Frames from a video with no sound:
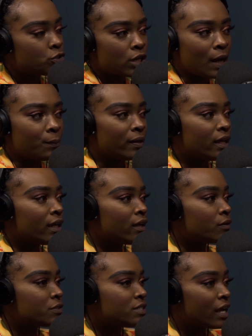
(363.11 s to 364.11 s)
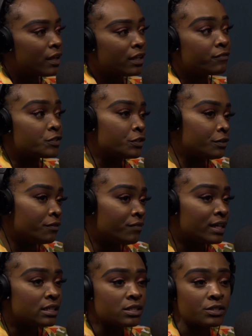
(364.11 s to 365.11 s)
shopping or styling for certain
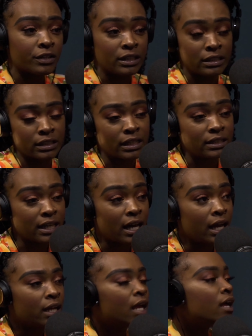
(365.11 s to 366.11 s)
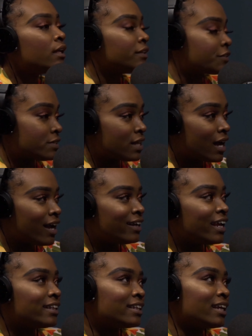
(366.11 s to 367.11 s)
events or anything like that, there's that.
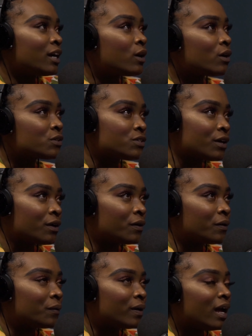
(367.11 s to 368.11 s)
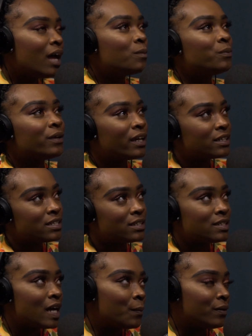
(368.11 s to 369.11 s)
And then I also, bringing to
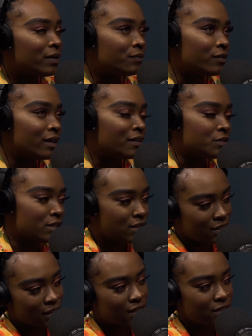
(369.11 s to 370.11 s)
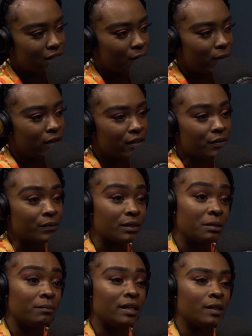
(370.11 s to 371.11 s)
the topic of what I was just discussing about like
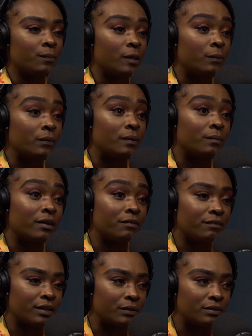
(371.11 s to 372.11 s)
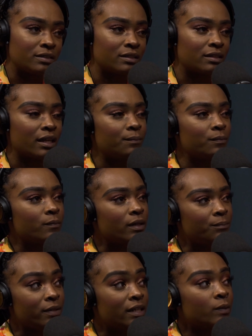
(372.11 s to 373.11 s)
really meeting people in my field and like
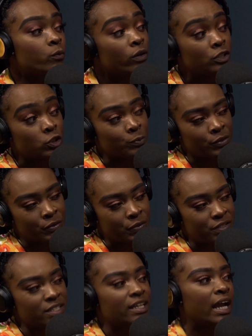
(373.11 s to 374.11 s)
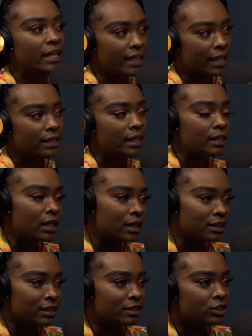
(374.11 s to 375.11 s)
meeting more entrepreneurs to kind of gain that
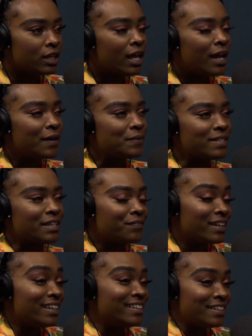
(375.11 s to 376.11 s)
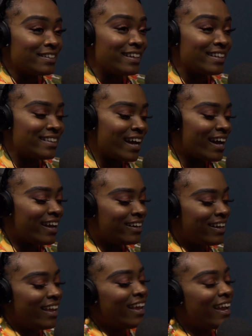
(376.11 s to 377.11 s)
knowledge, I was like, if I could get that,
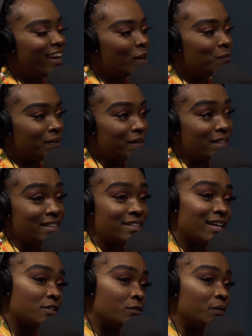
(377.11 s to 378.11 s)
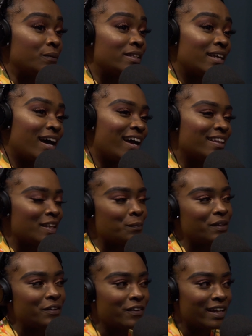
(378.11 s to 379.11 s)
and I'm getting successful with that, let
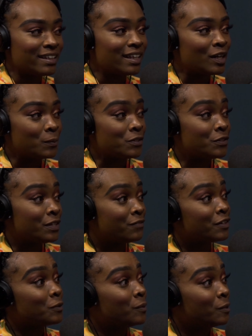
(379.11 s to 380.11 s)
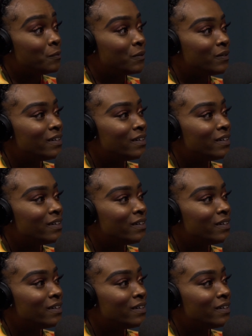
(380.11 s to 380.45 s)
me create that opportunity for other people.